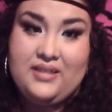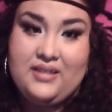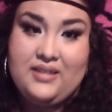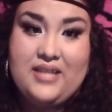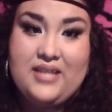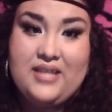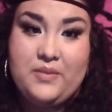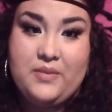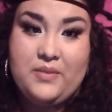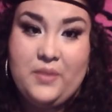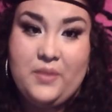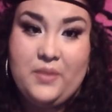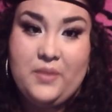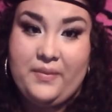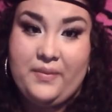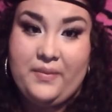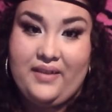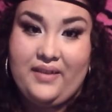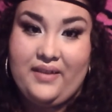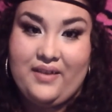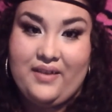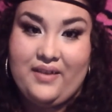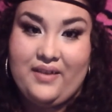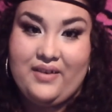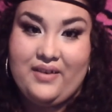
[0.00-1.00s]
Time's probably
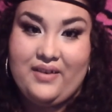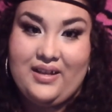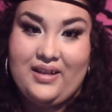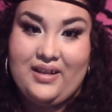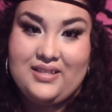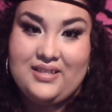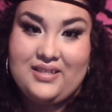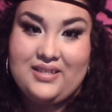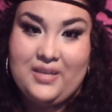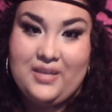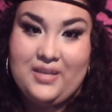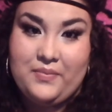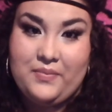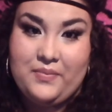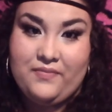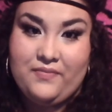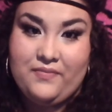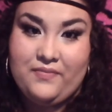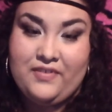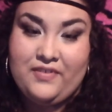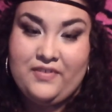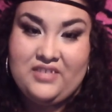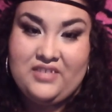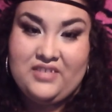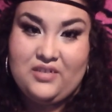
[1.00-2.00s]
like already at 10,
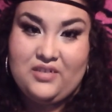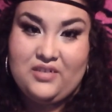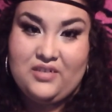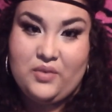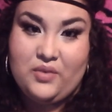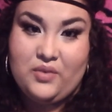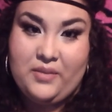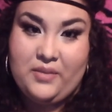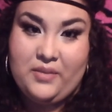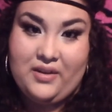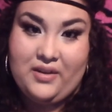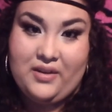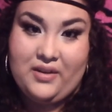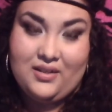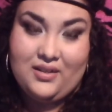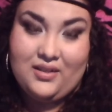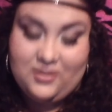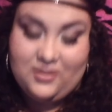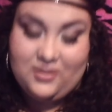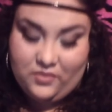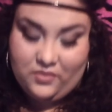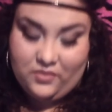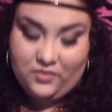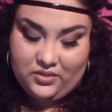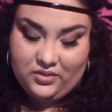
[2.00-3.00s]
15, 20
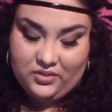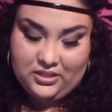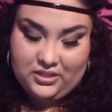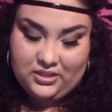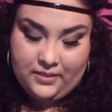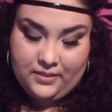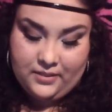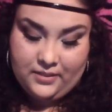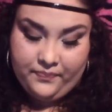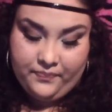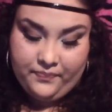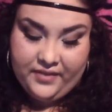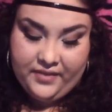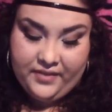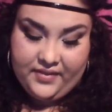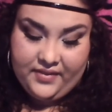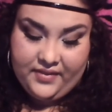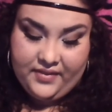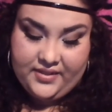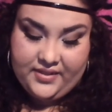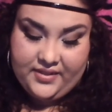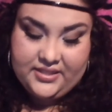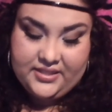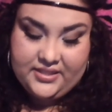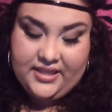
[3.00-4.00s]
minutes almost.
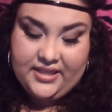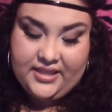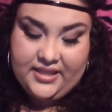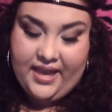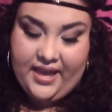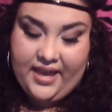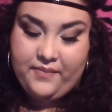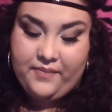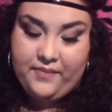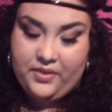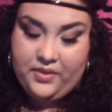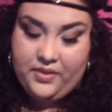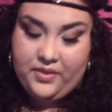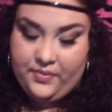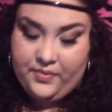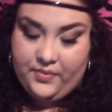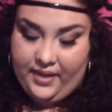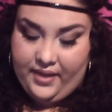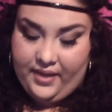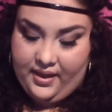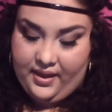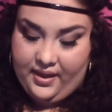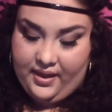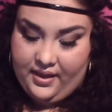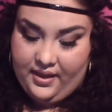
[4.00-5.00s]
This is an
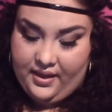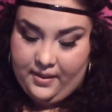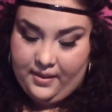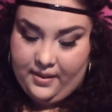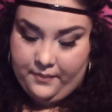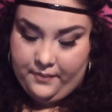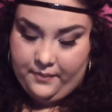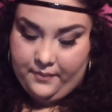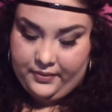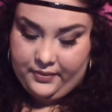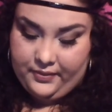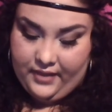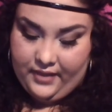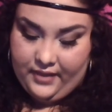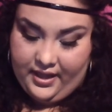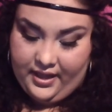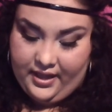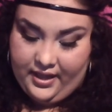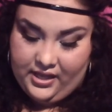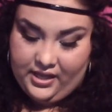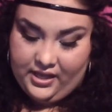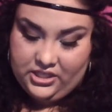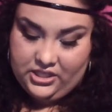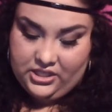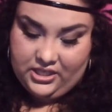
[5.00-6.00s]
MUA
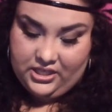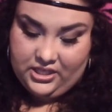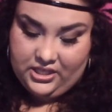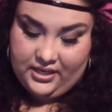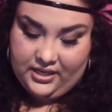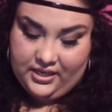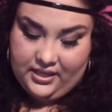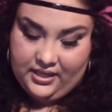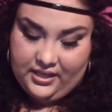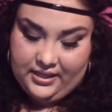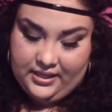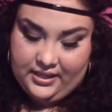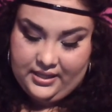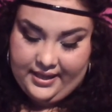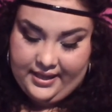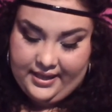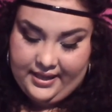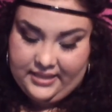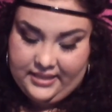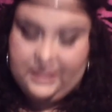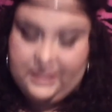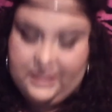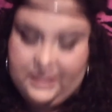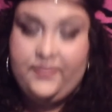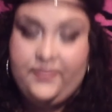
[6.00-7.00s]
blush in
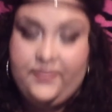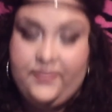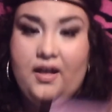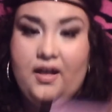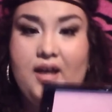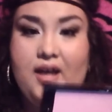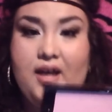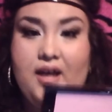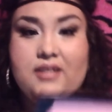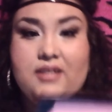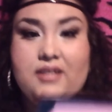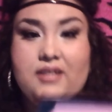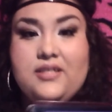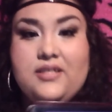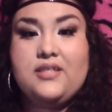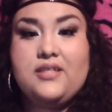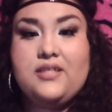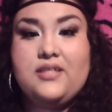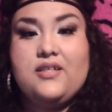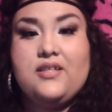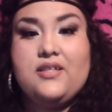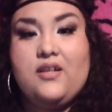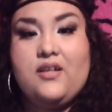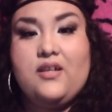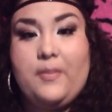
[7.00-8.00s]
Candy Floss.
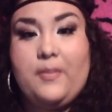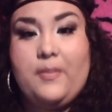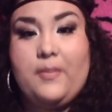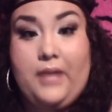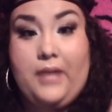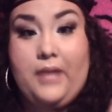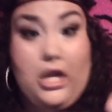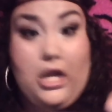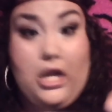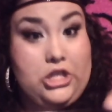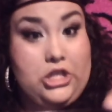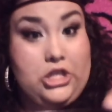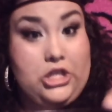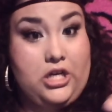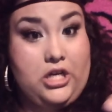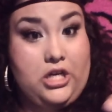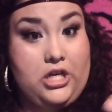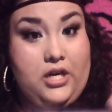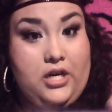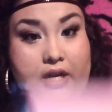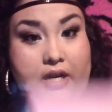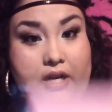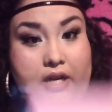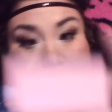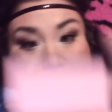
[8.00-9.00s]
It's called a
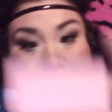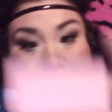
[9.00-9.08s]
blusher.